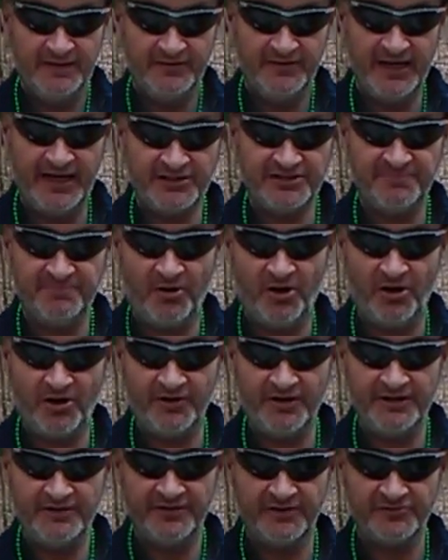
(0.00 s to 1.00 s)
That's
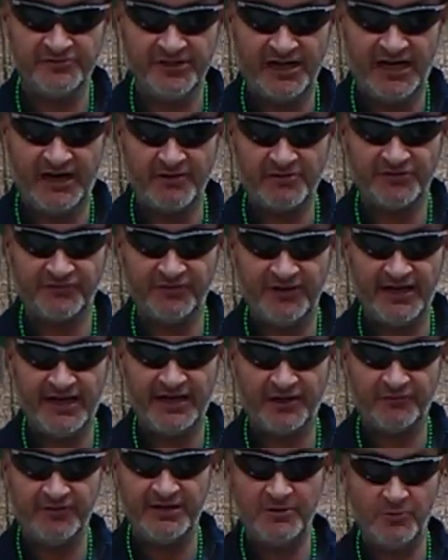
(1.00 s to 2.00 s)
party. There's the Irish
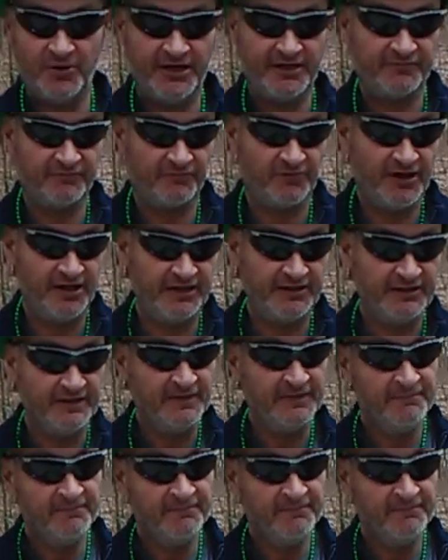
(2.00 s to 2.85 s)
flag, green, white, and red.